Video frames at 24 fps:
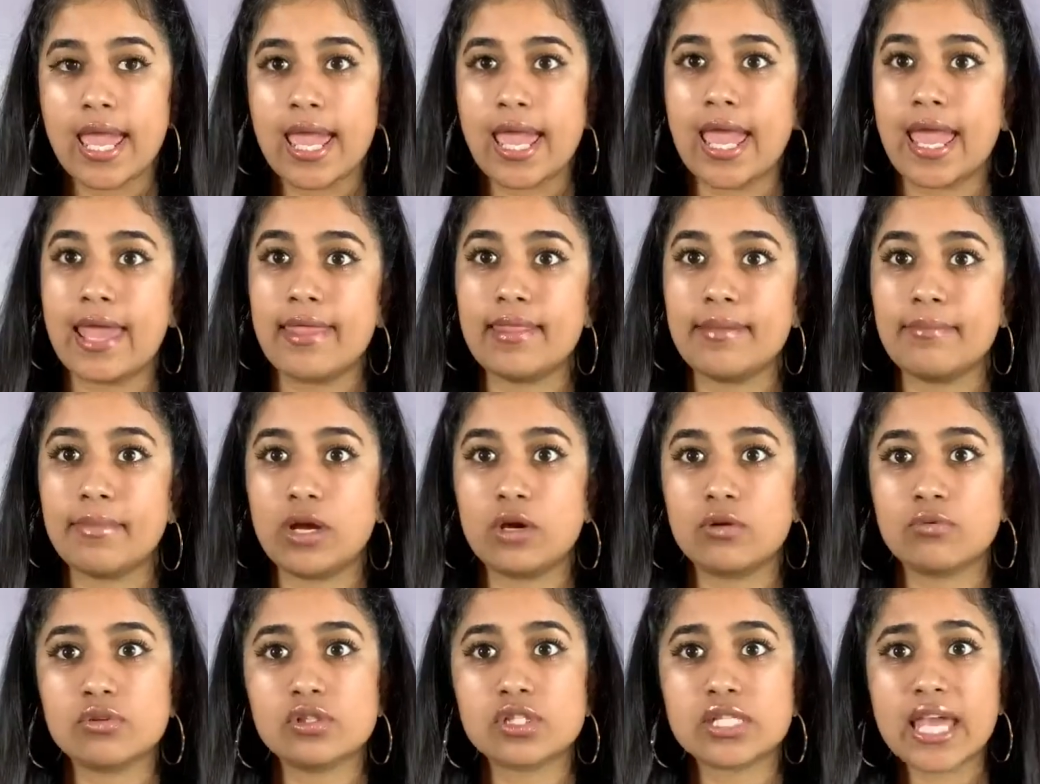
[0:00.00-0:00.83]
And then my
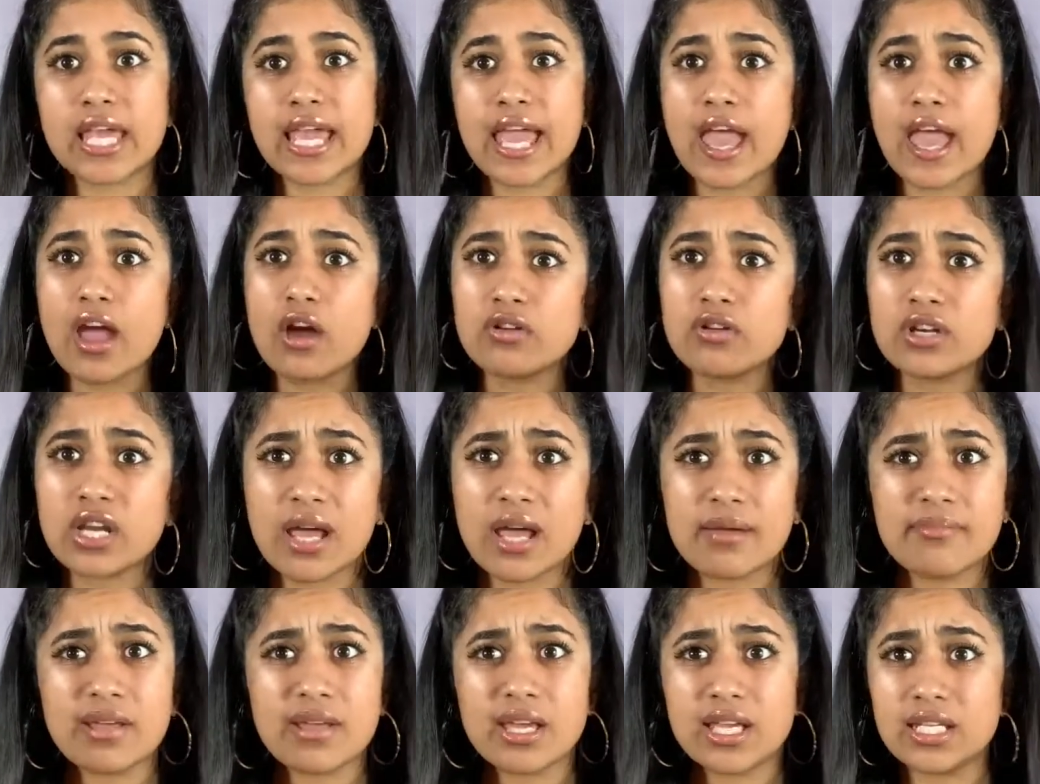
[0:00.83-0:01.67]
homegirl's like, hell no,
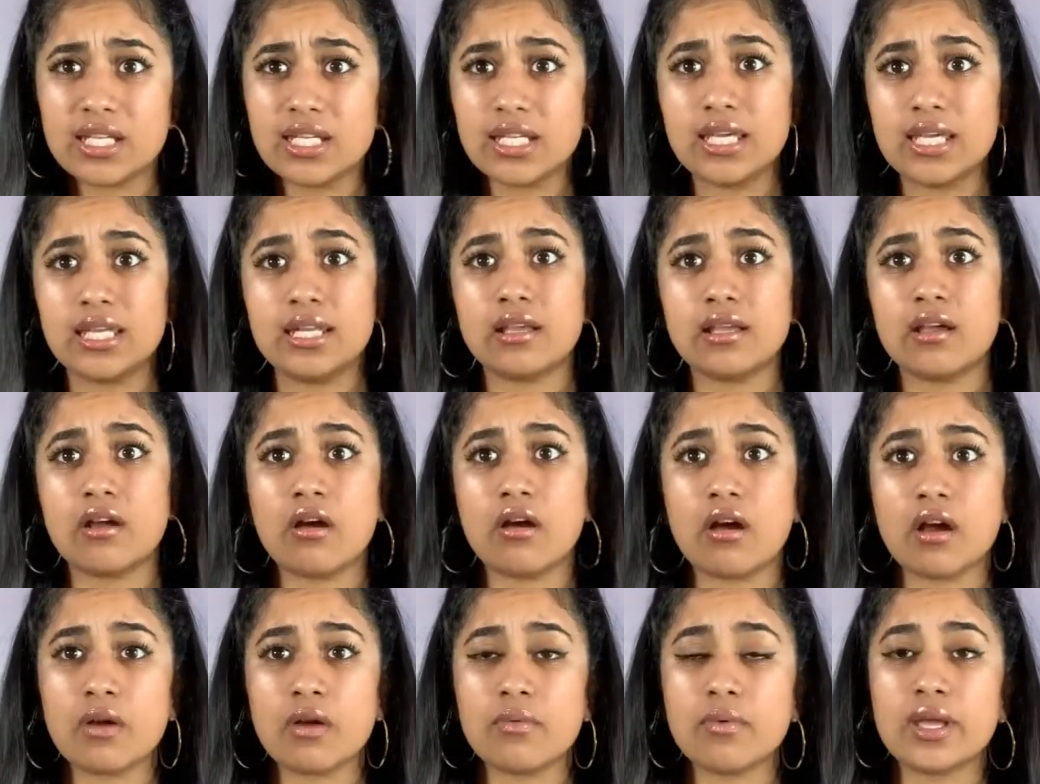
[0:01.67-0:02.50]
I'm not gonna get in
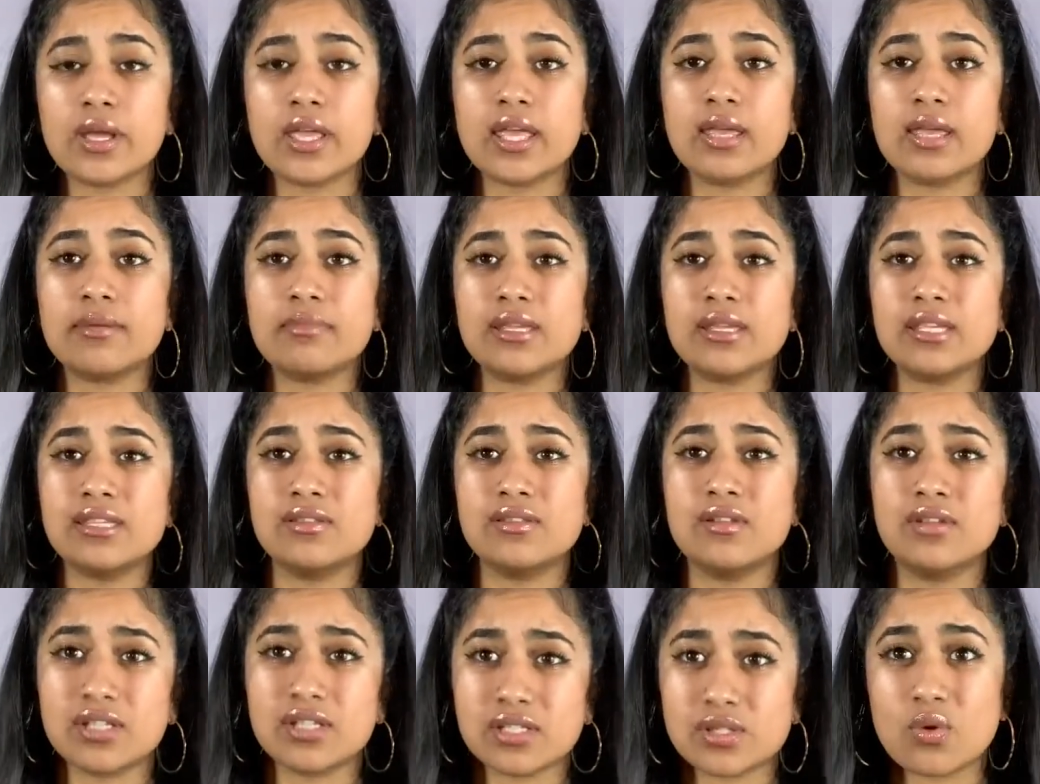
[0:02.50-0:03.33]
car with him. He
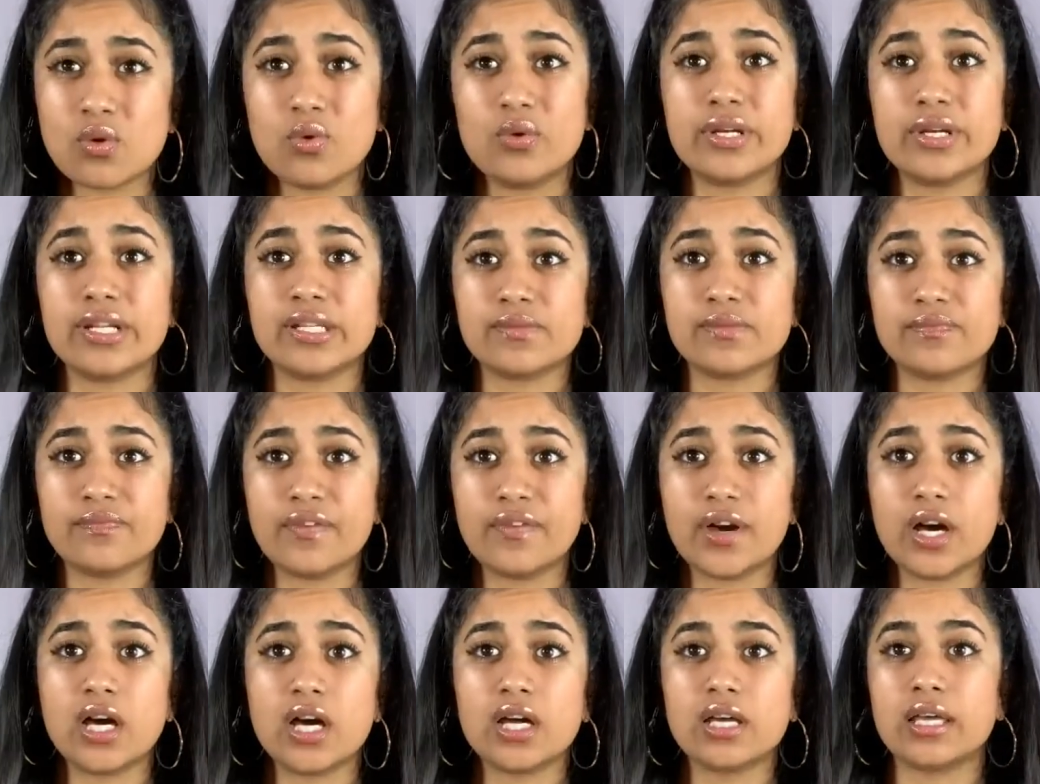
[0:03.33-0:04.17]
looks old as
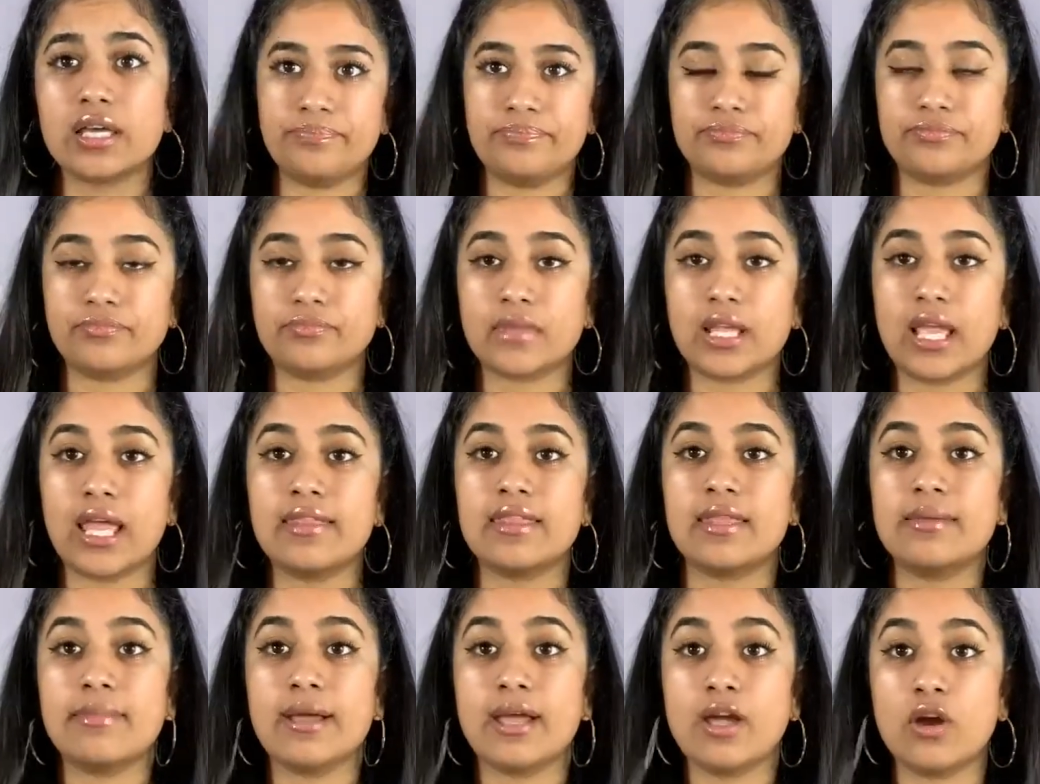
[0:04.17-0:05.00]
fuck. And then my